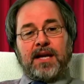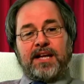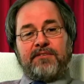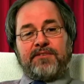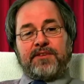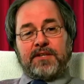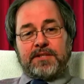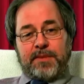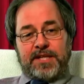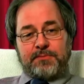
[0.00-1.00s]
I leave
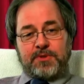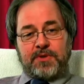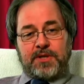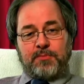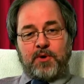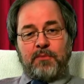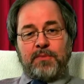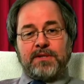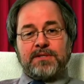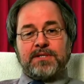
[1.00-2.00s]
30 minutes between
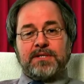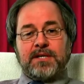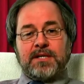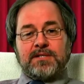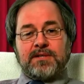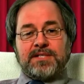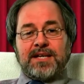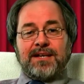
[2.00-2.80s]
appointments, so it's